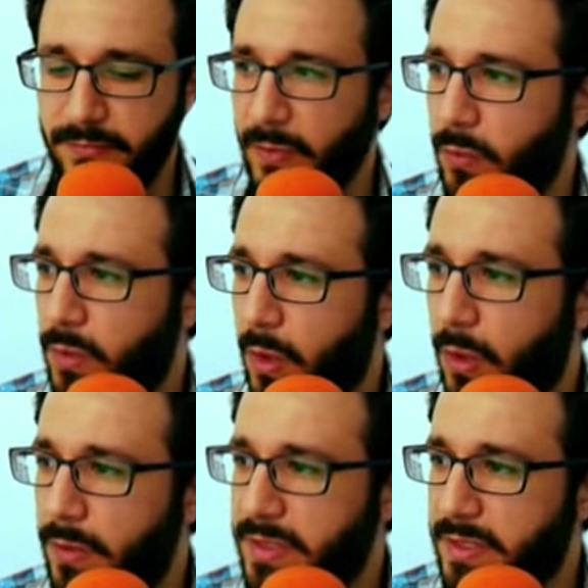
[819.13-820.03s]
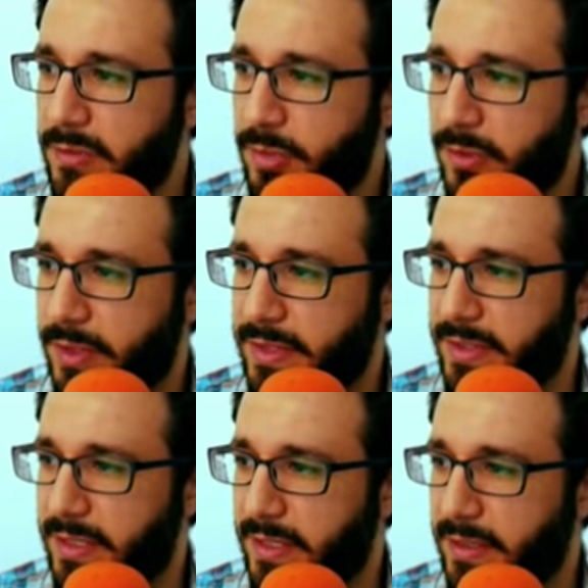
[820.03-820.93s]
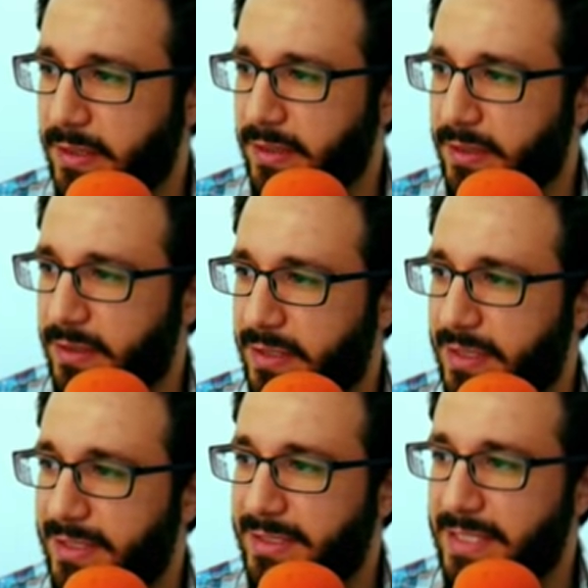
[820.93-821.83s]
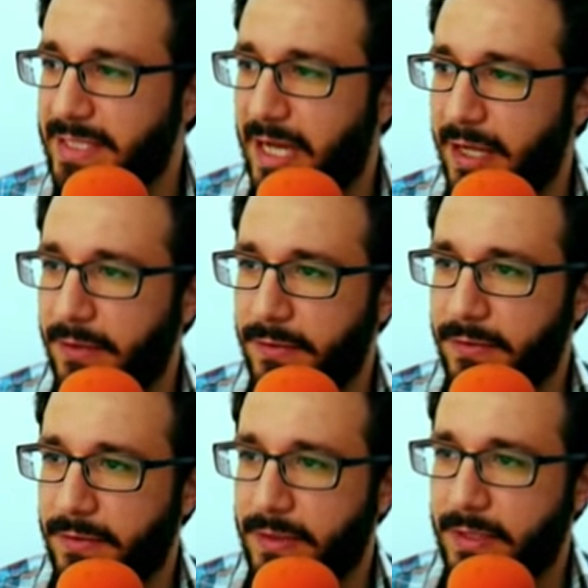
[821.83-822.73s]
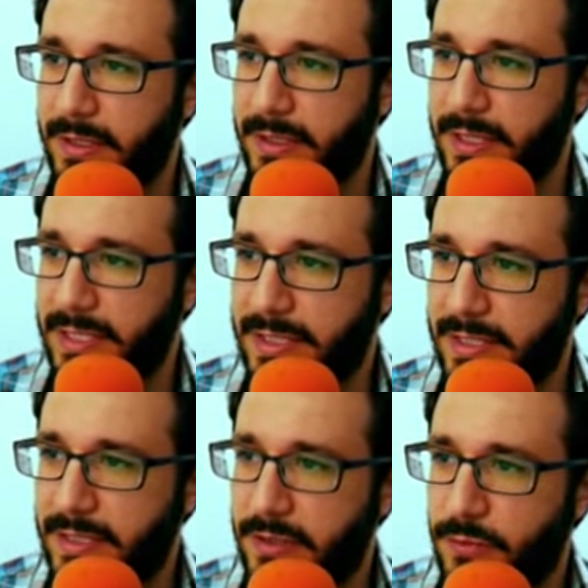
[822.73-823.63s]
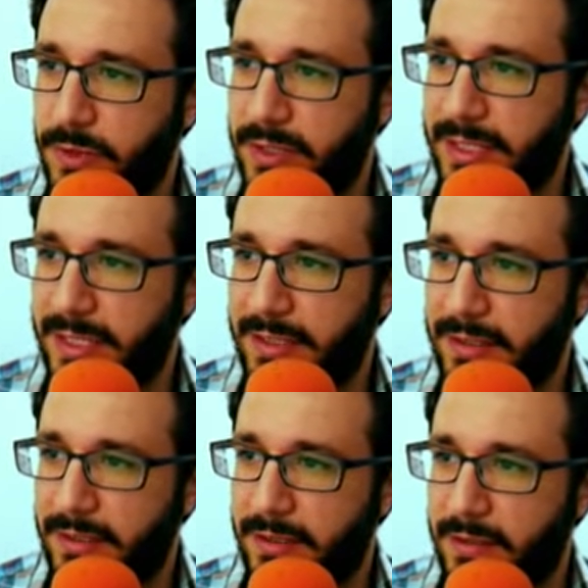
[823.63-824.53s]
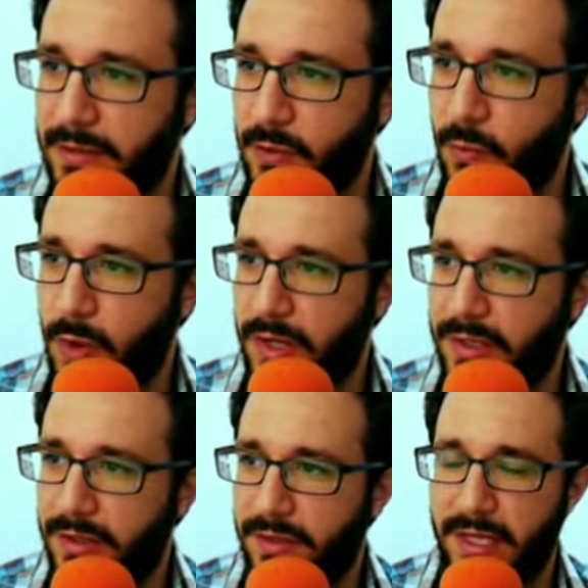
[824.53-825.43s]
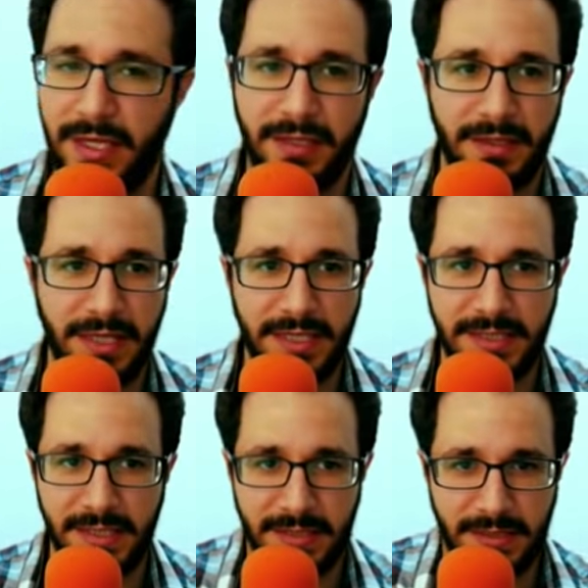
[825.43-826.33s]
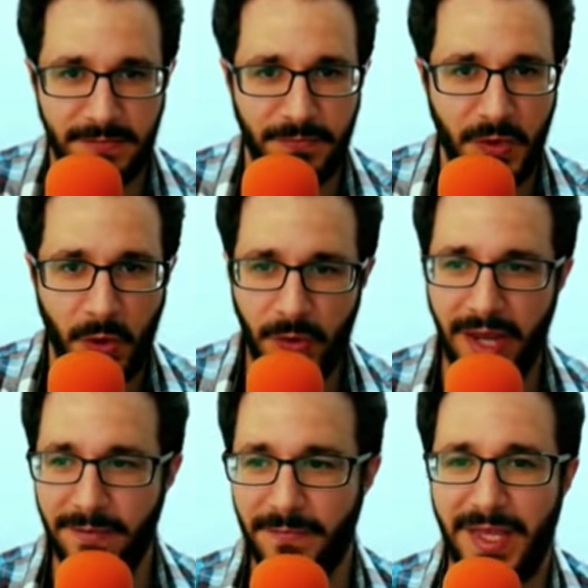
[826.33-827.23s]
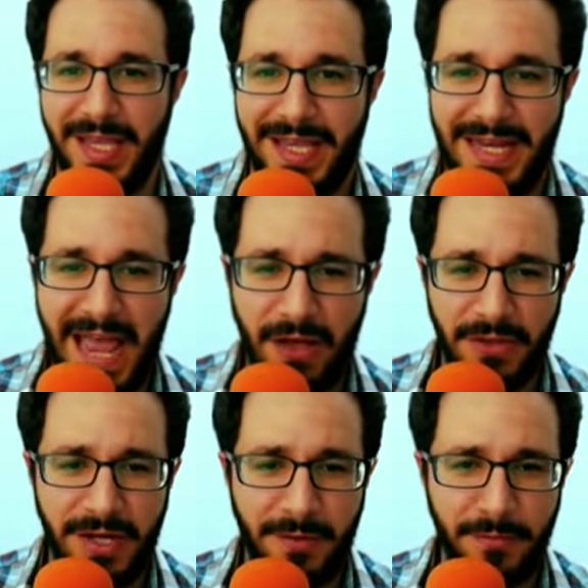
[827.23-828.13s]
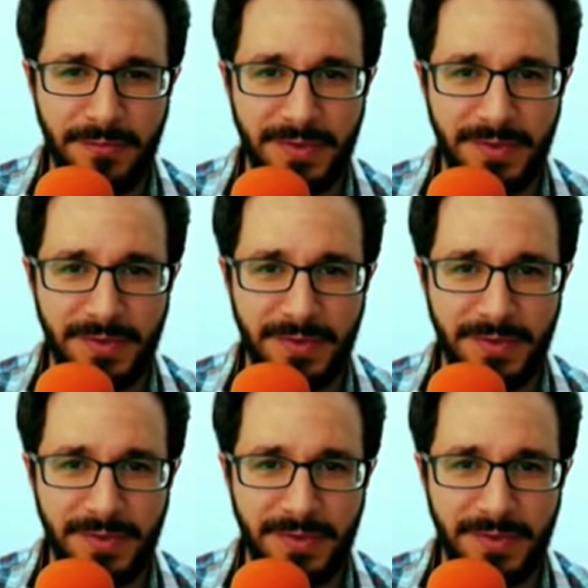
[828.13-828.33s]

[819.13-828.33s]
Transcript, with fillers: we're always experiencing desire. This is really the one thing that exists. Okay, now that I'm